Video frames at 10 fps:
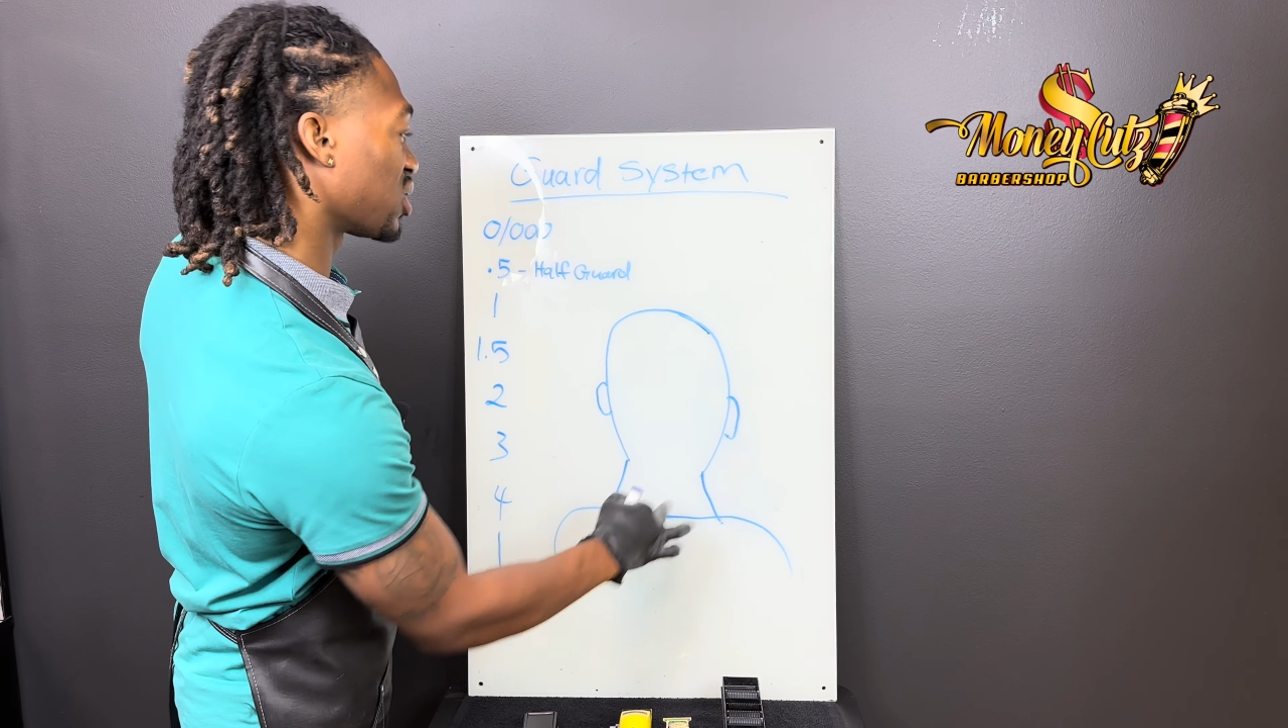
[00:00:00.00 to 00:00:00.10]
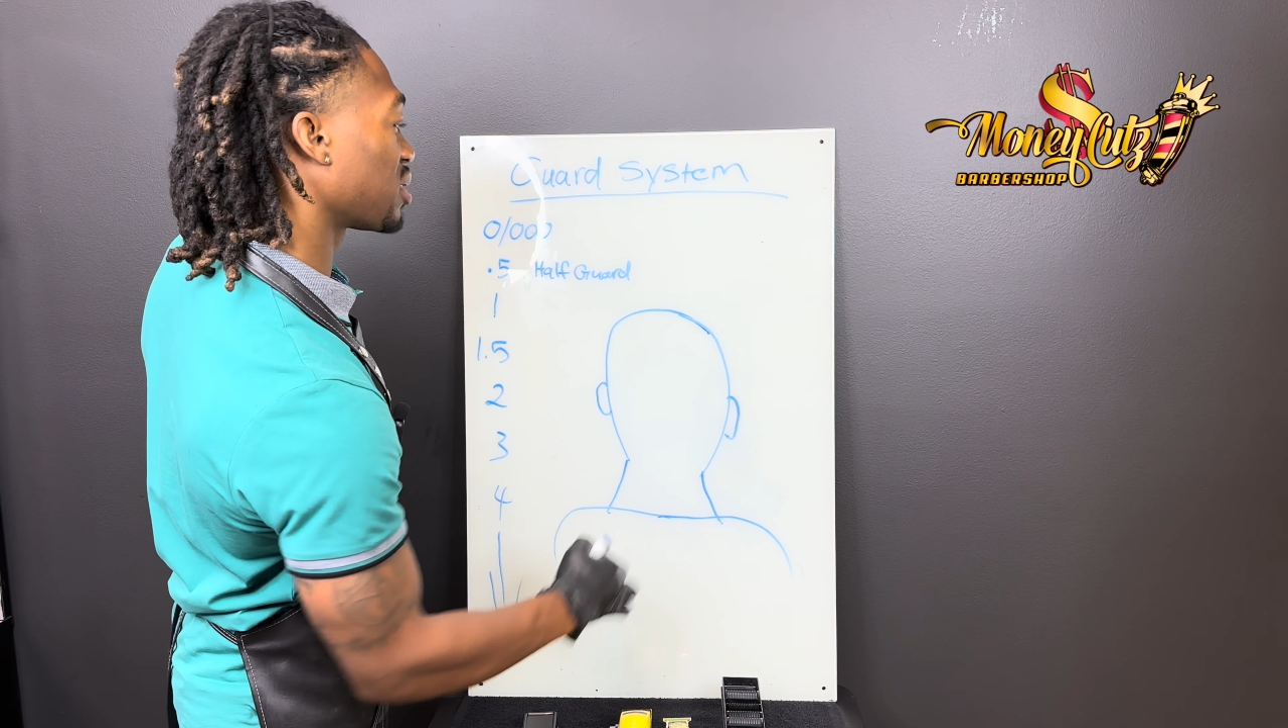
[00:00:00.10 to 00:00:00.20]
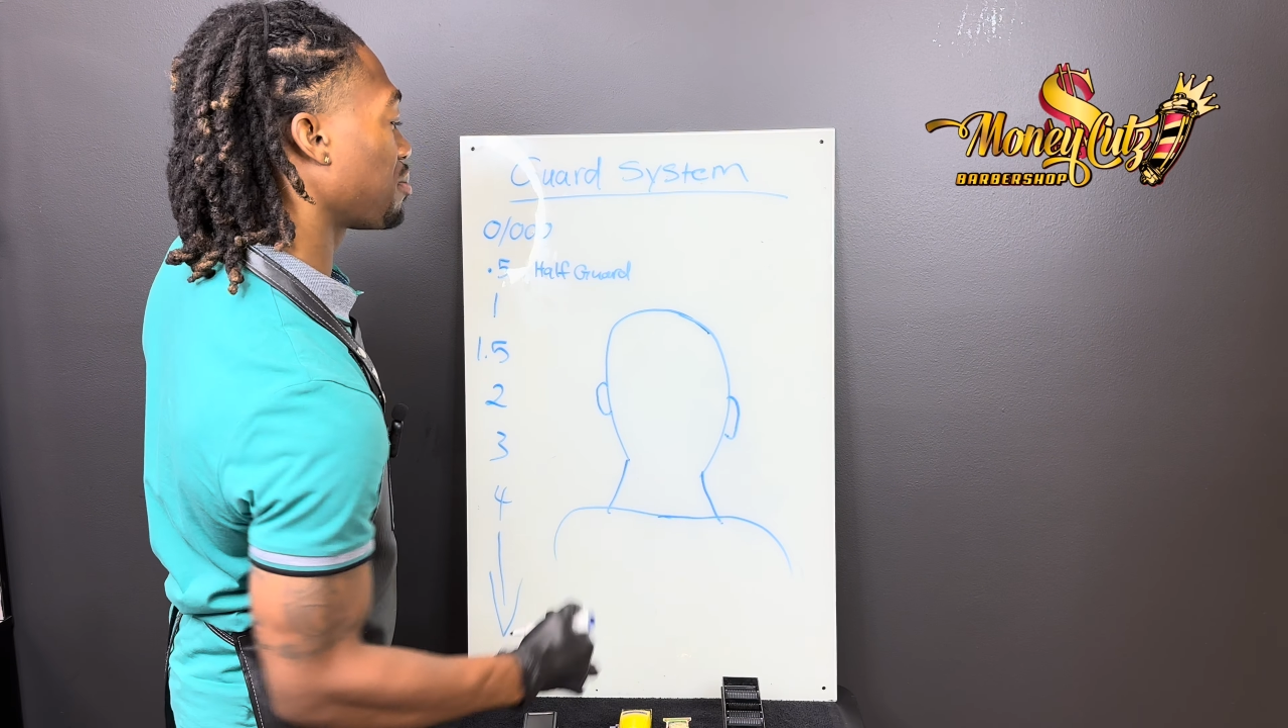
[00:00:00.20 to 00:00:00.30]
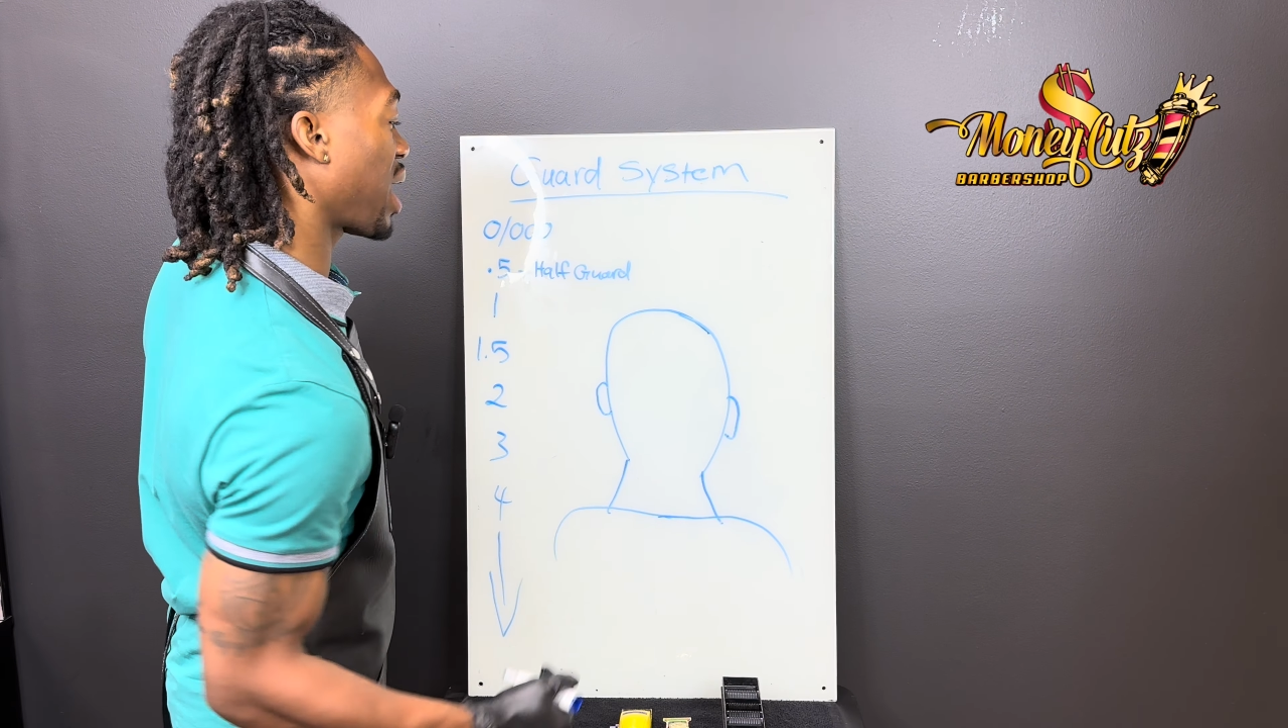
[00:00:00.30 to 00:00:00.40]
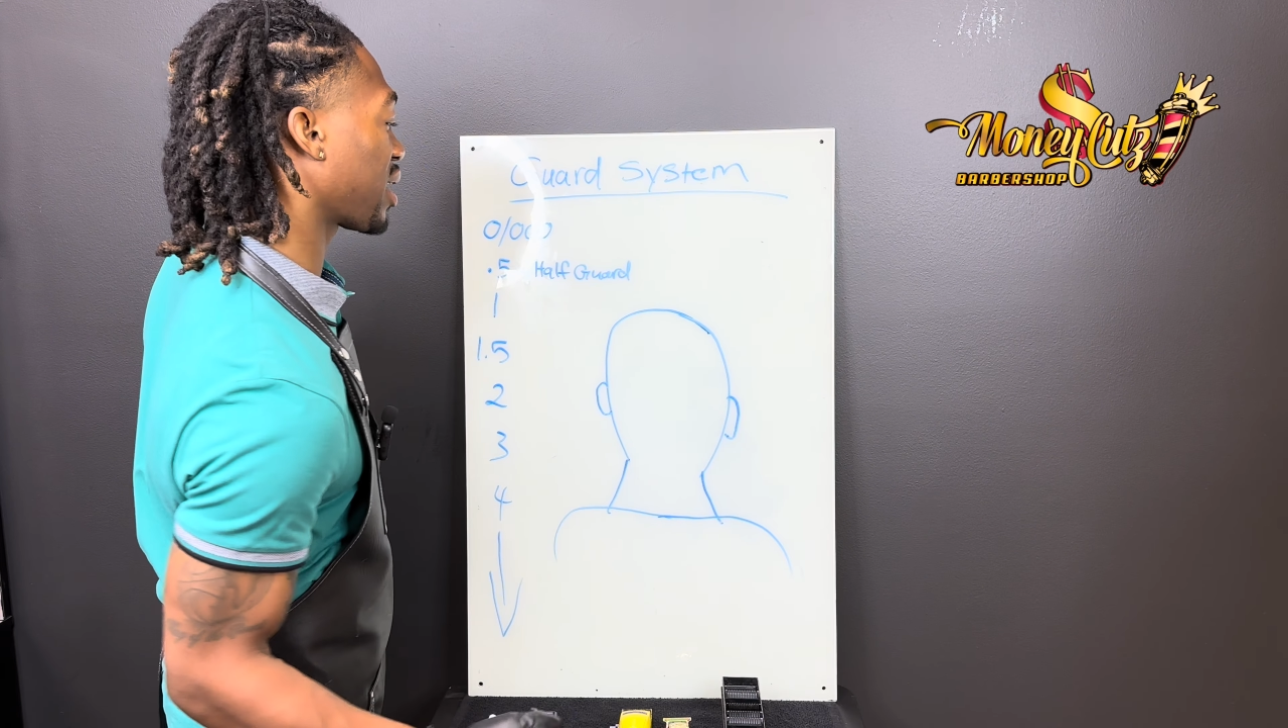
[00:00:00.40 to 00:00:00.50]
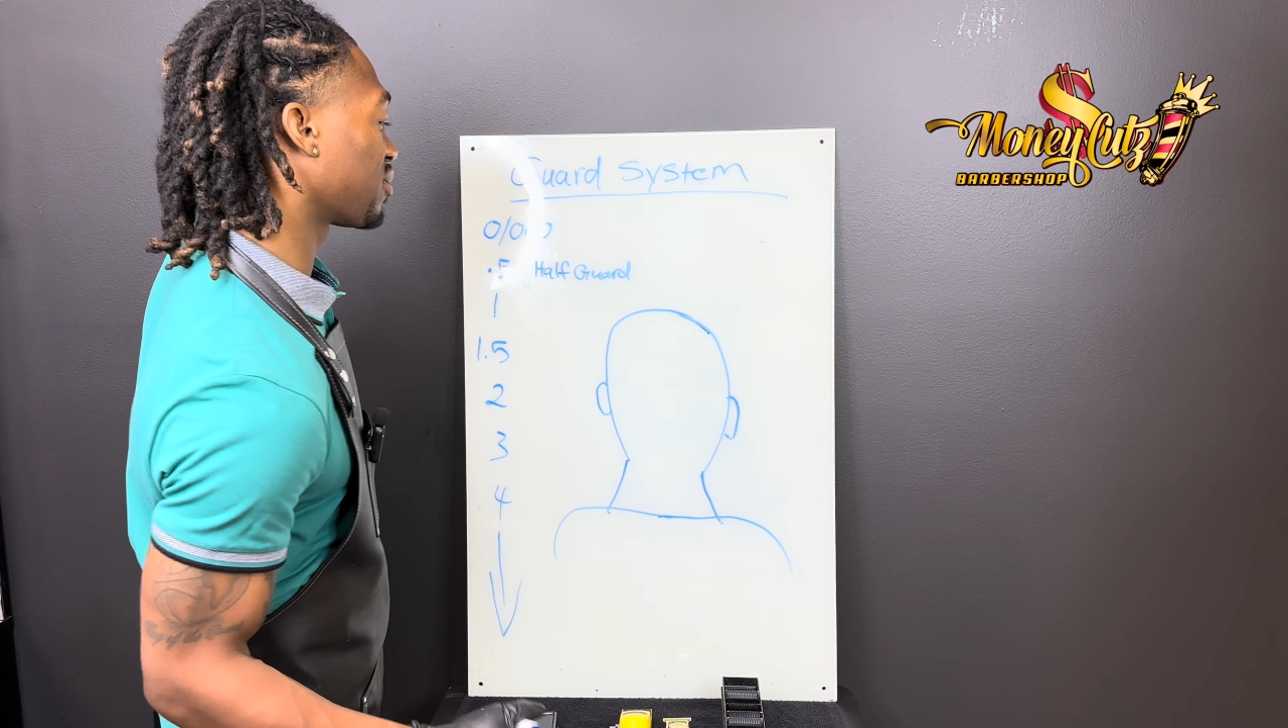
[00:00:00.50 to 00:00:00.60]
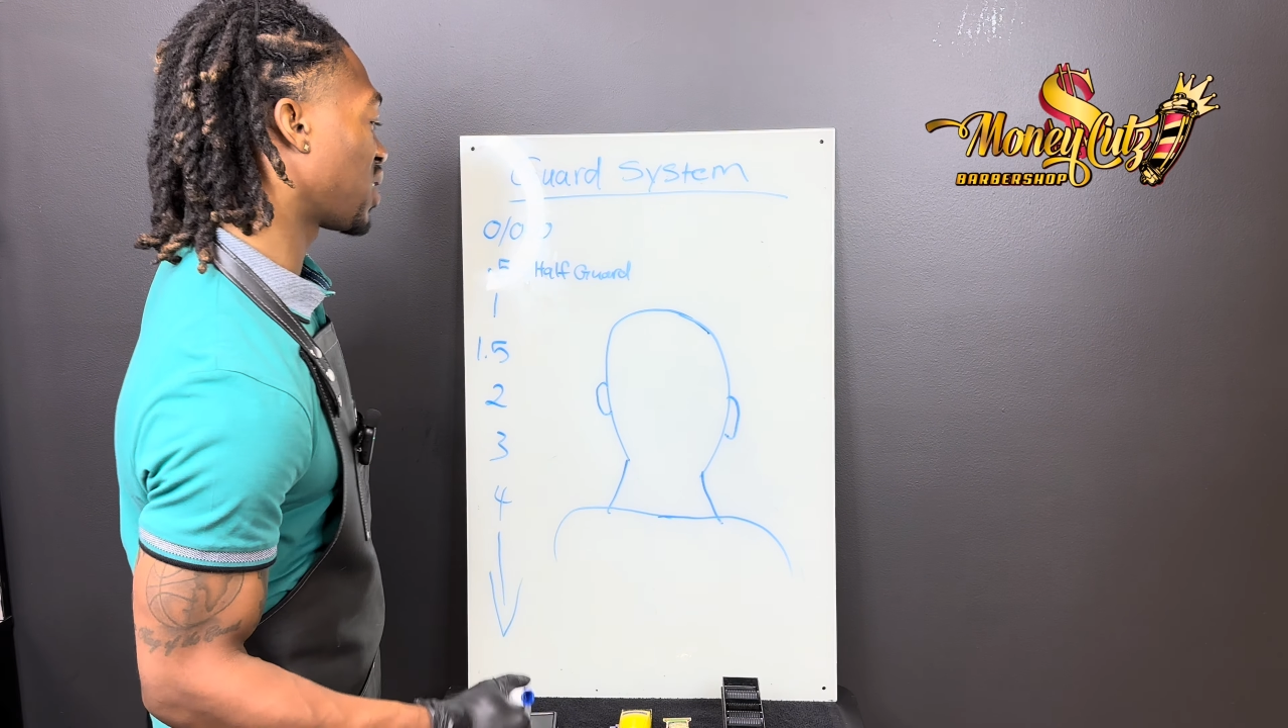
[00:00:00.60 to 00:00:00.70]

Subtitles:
is the back of